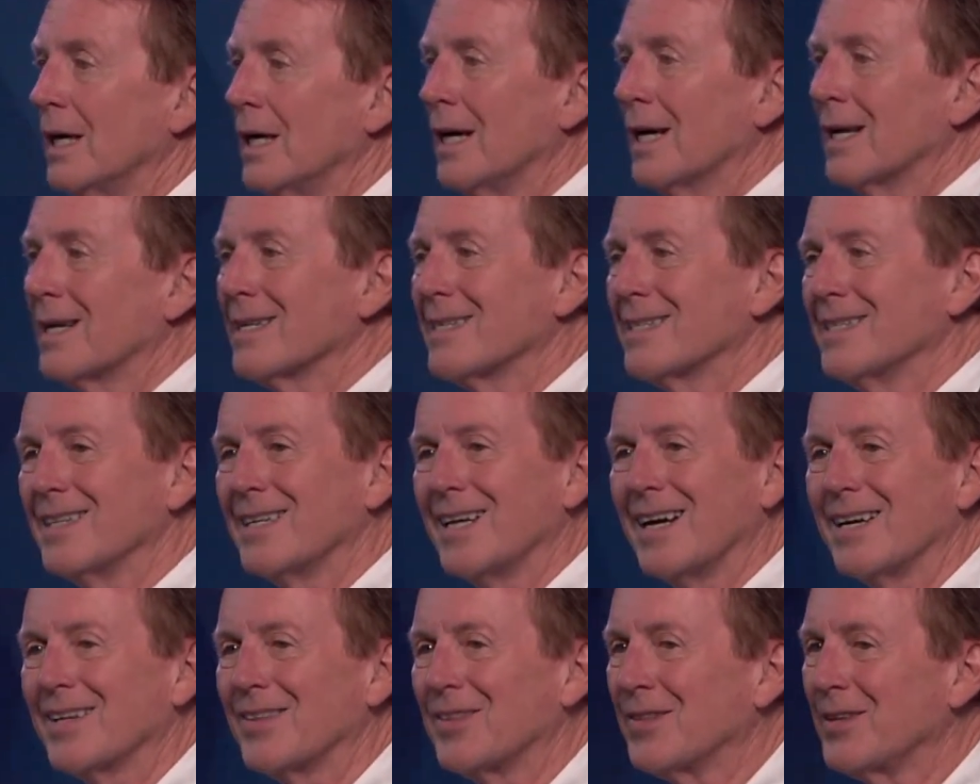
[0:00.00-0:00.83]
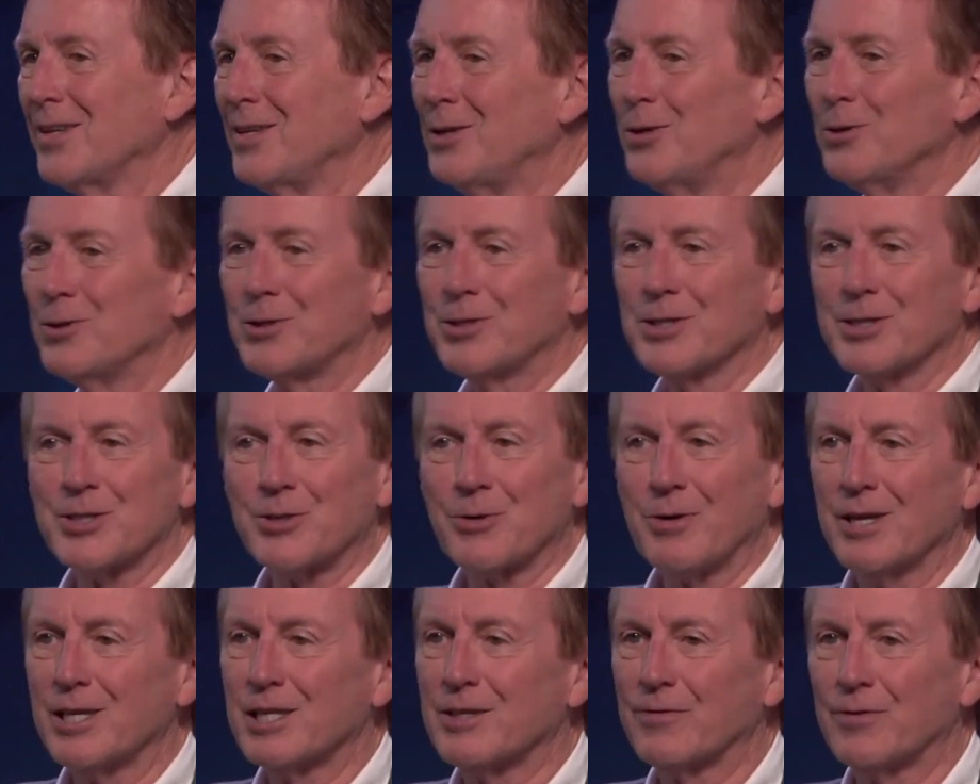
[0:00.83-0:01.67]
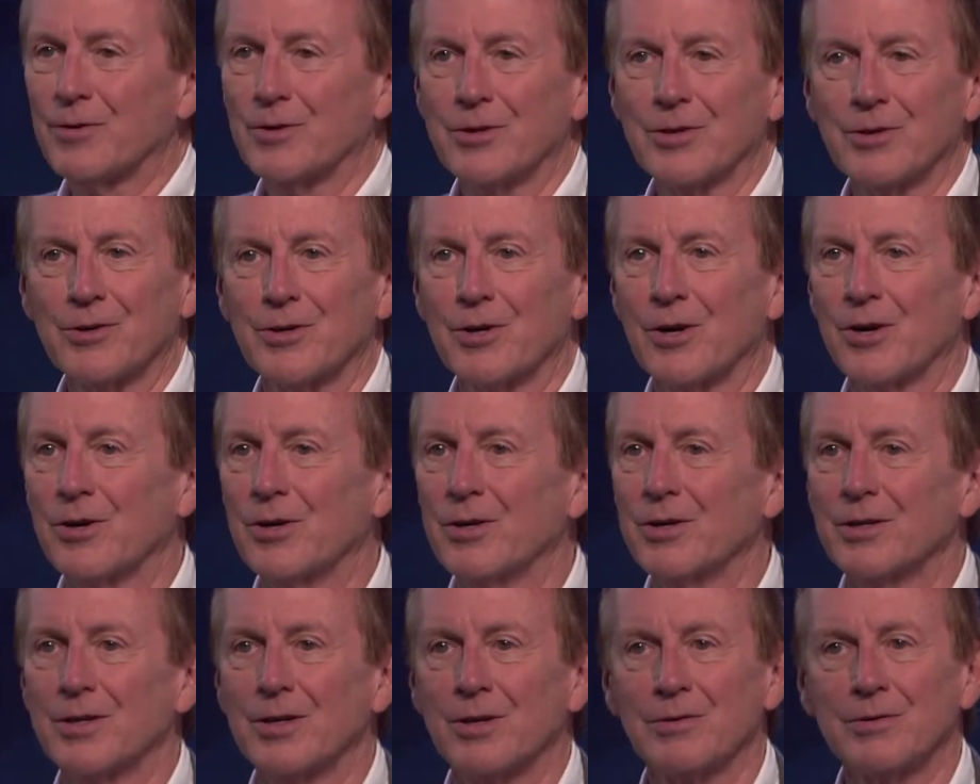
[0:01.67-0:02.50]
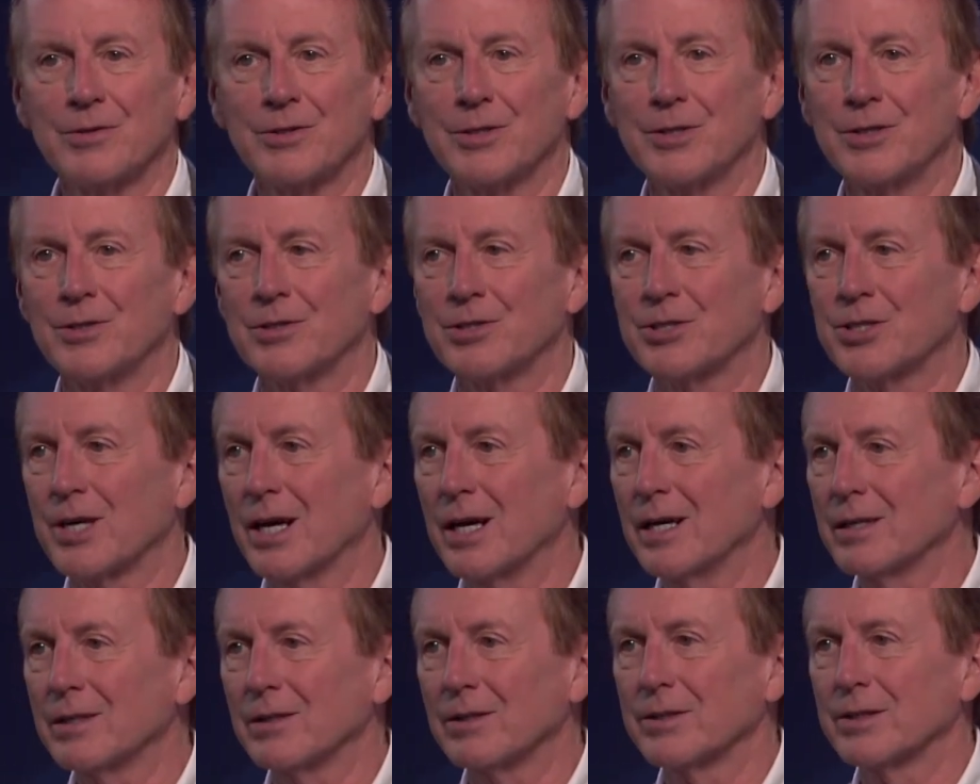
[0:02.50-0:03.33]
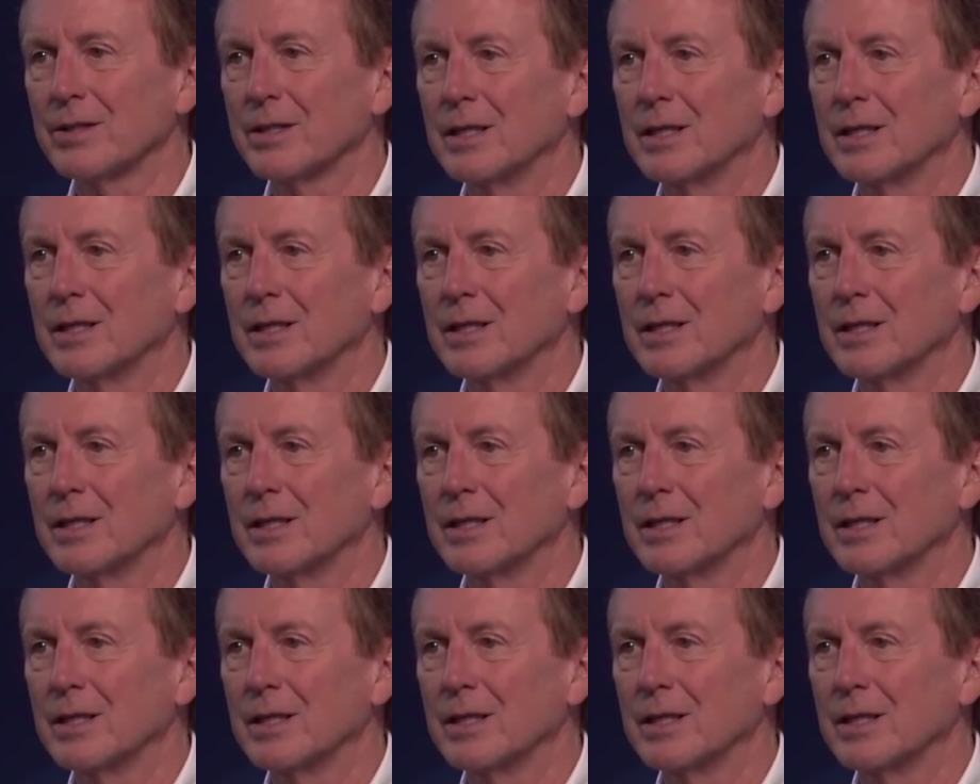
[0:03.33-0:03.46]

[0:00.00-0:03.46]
And I said, "I think you're just transferring your hurt onto your child."